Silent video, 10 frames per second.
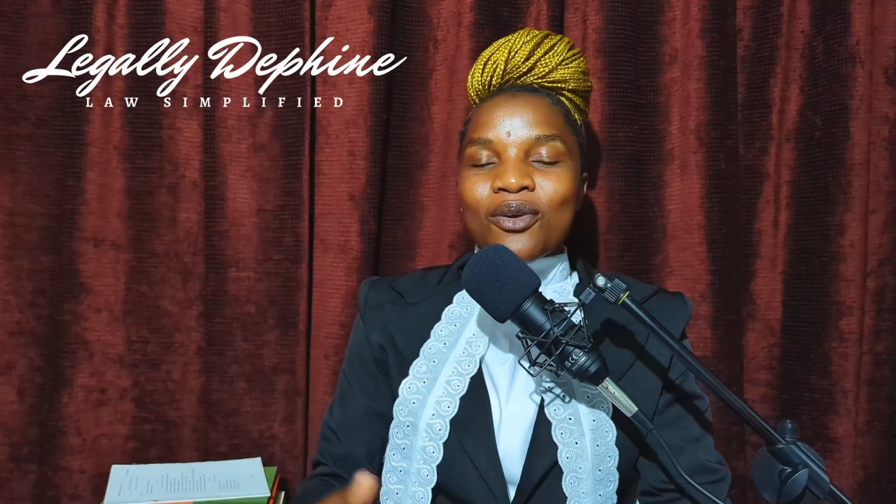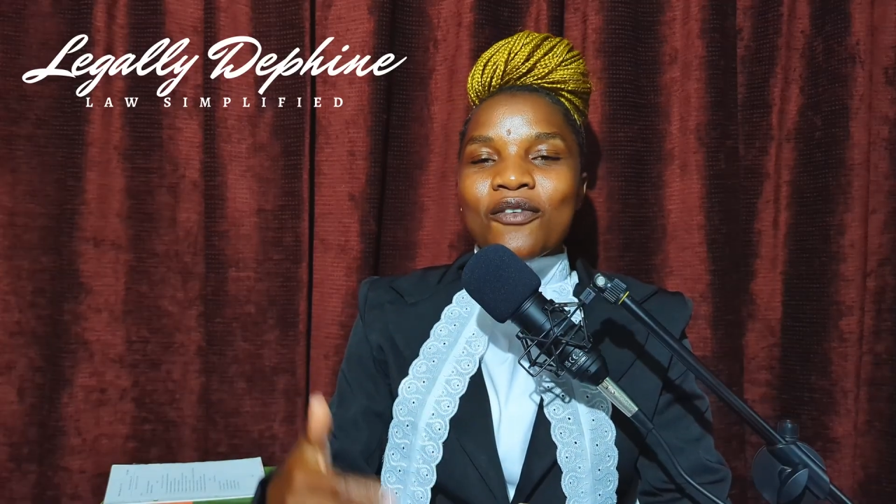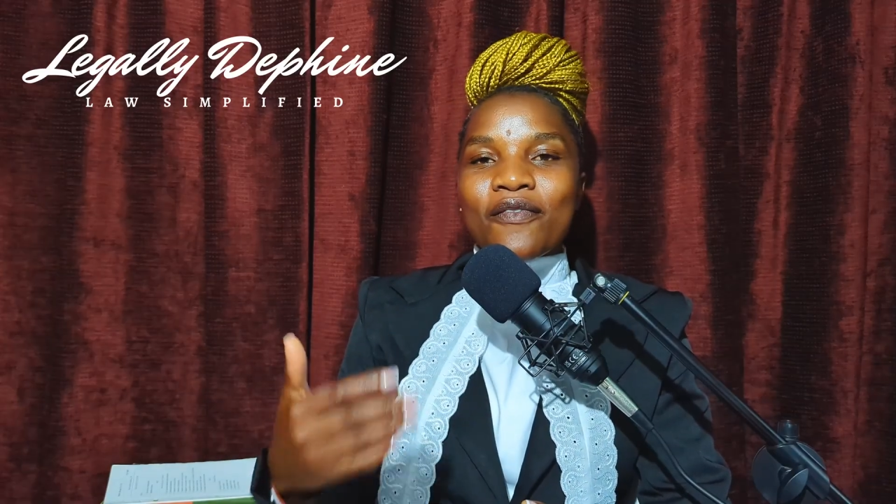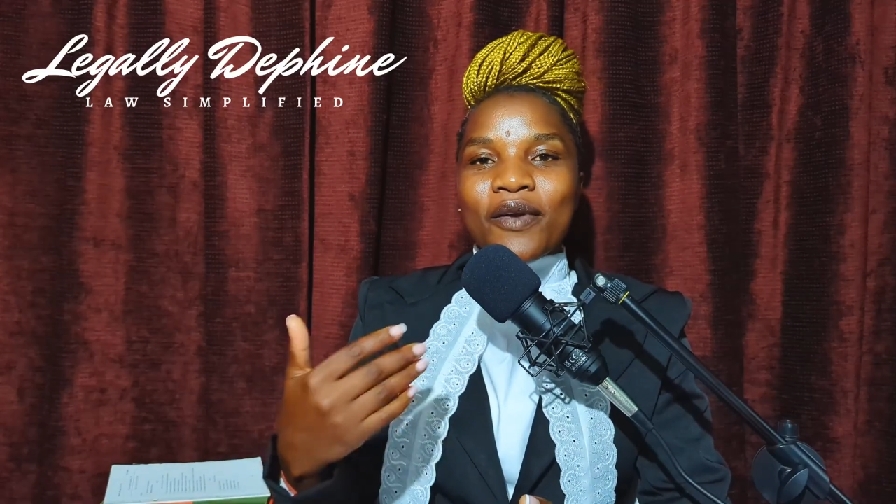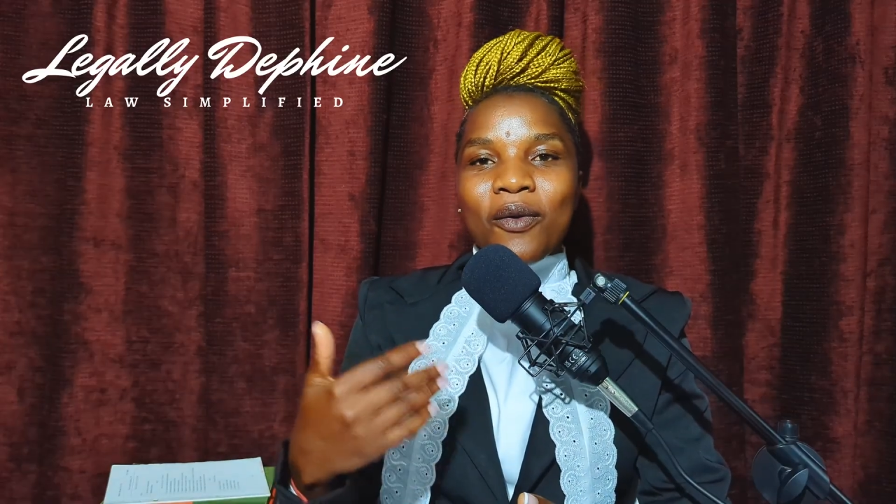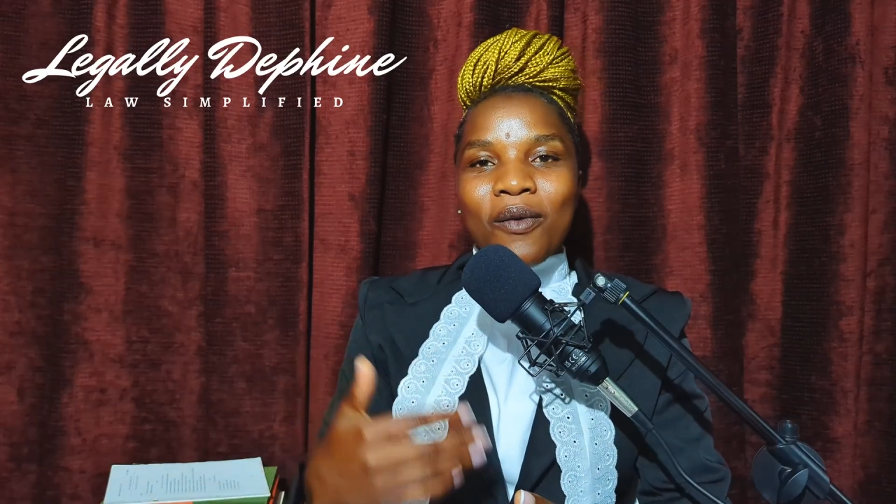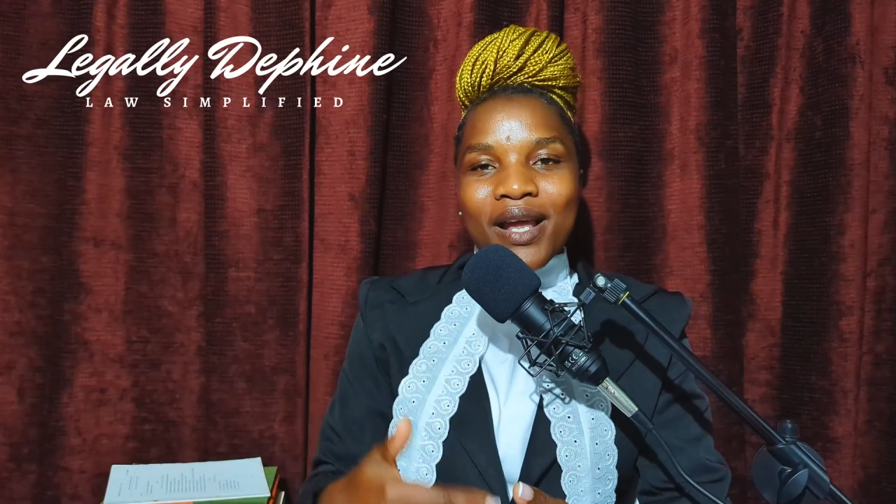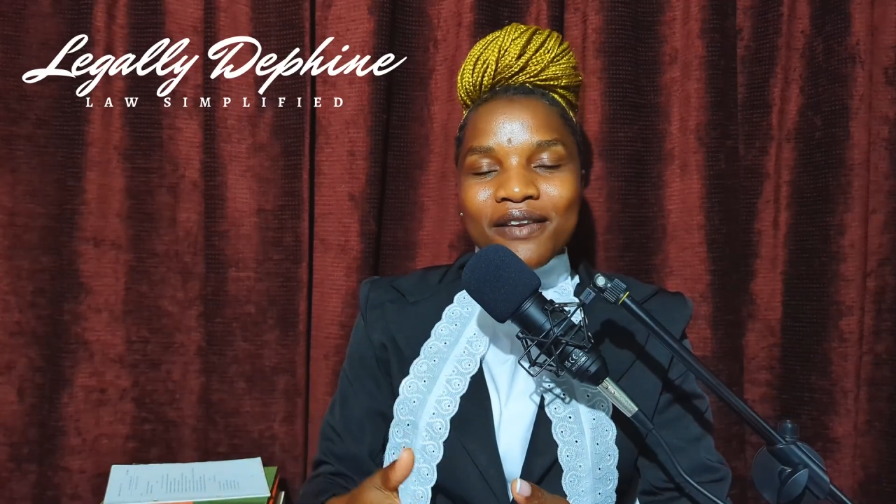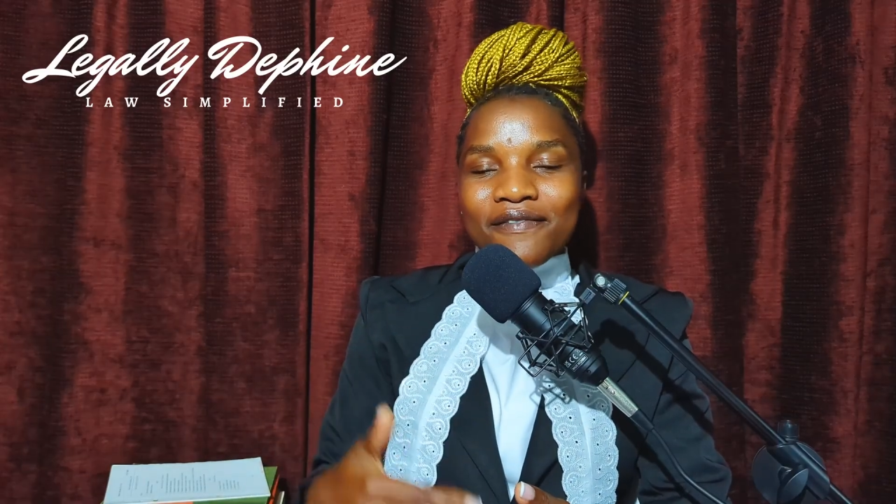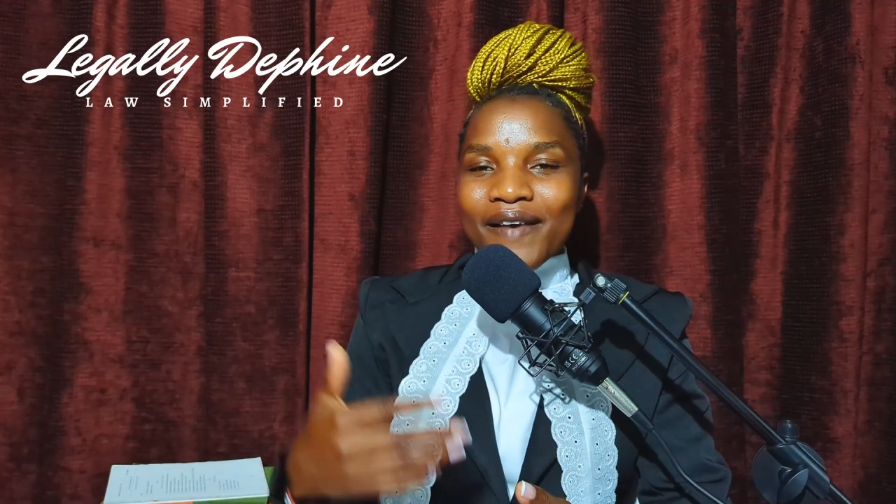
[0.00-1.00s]
of a
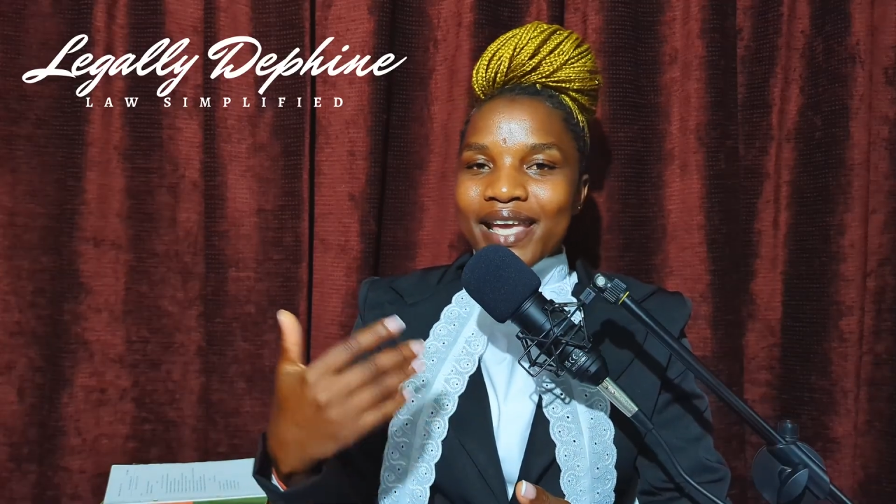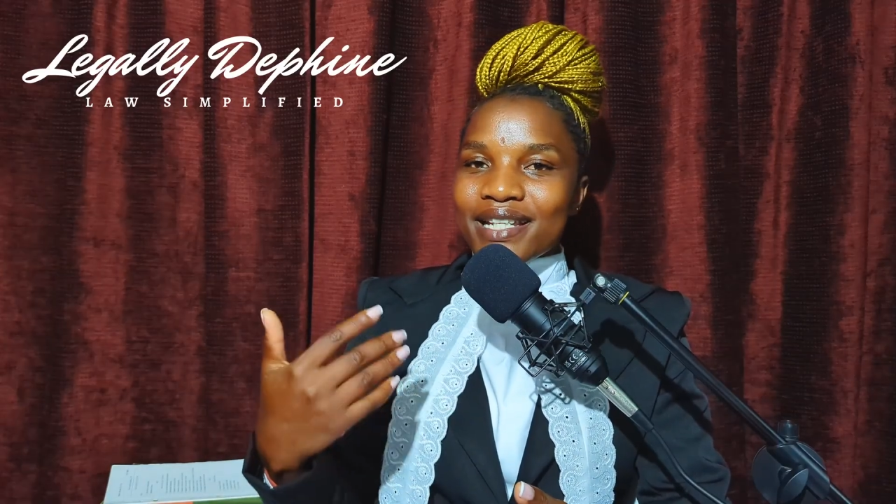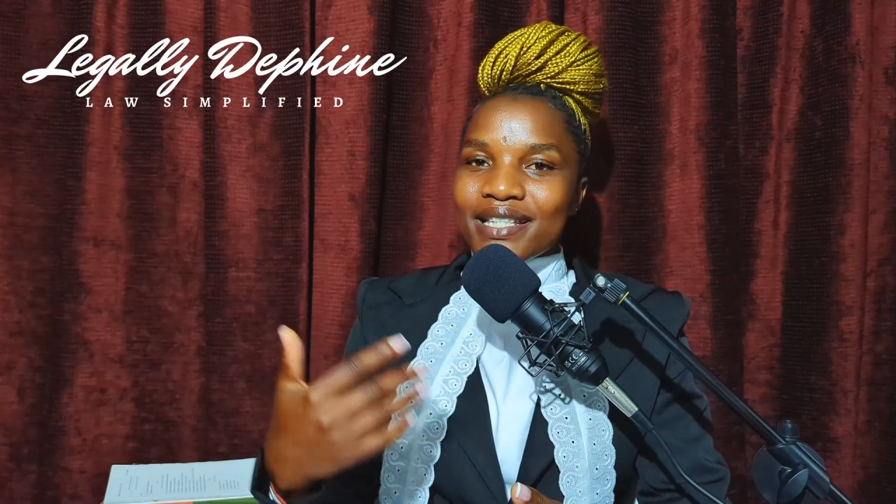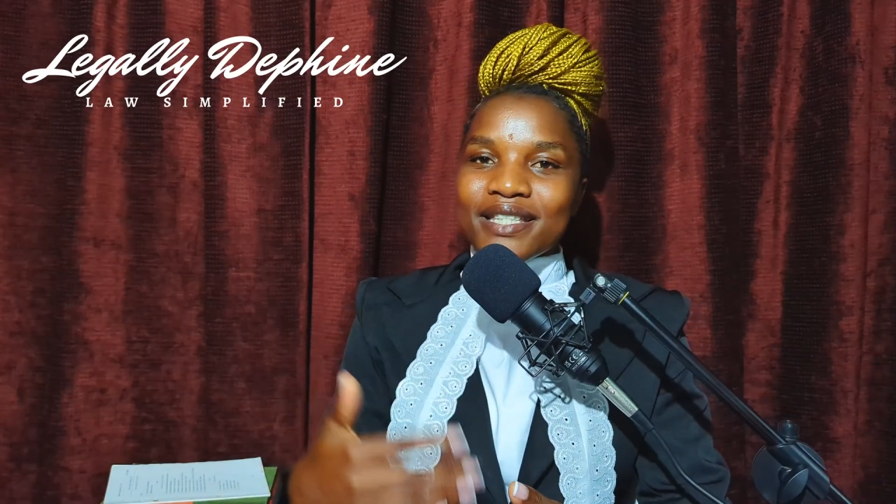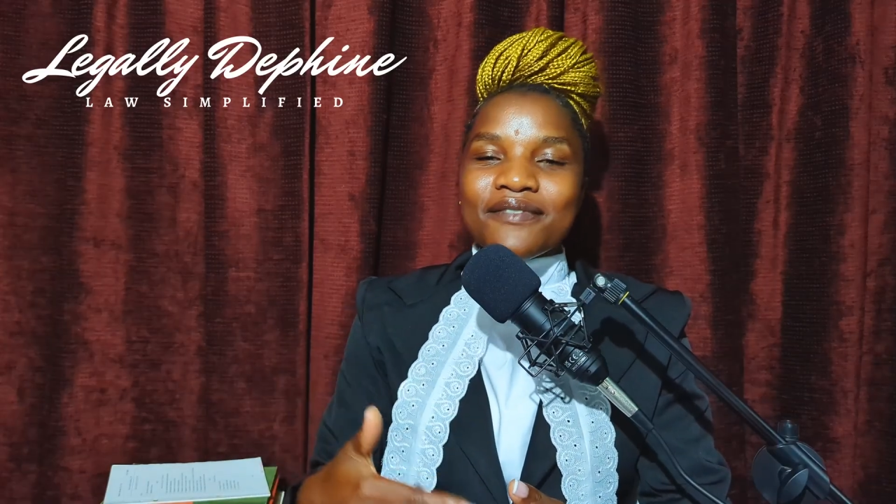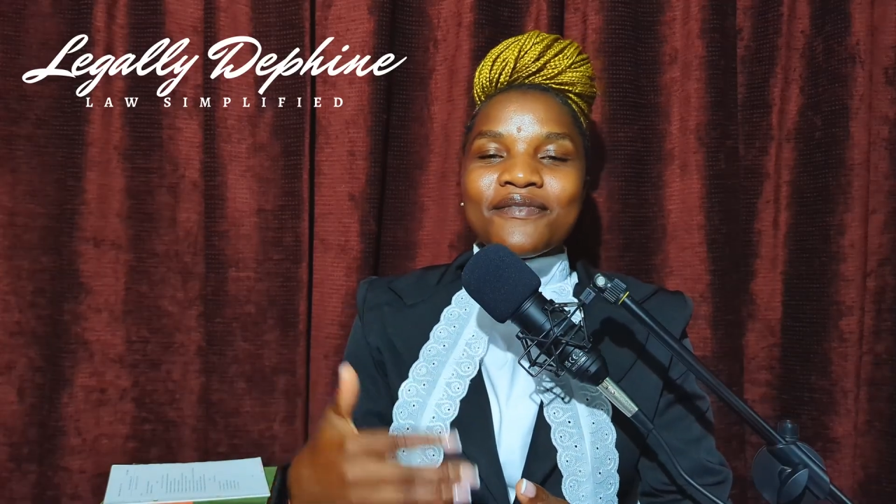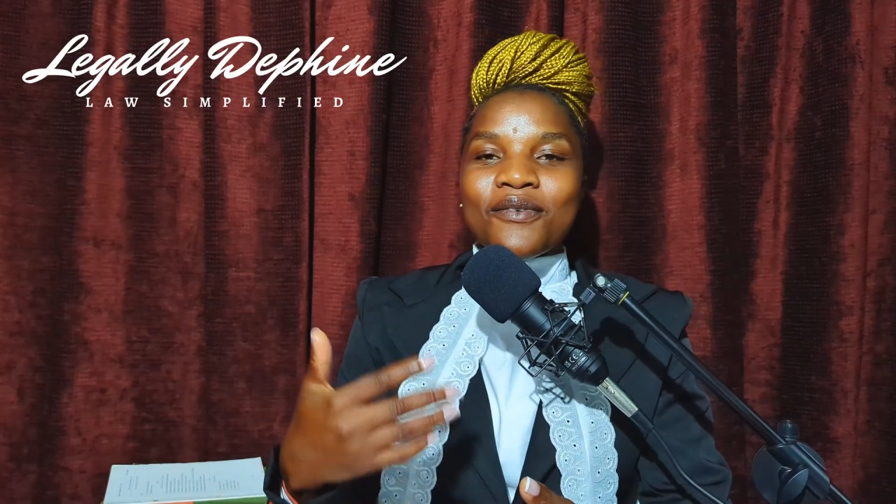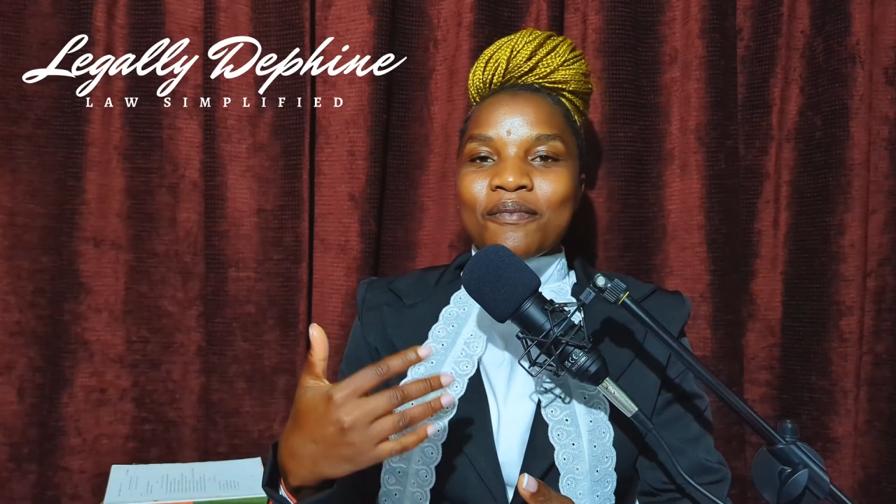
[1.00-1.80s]
qualified civil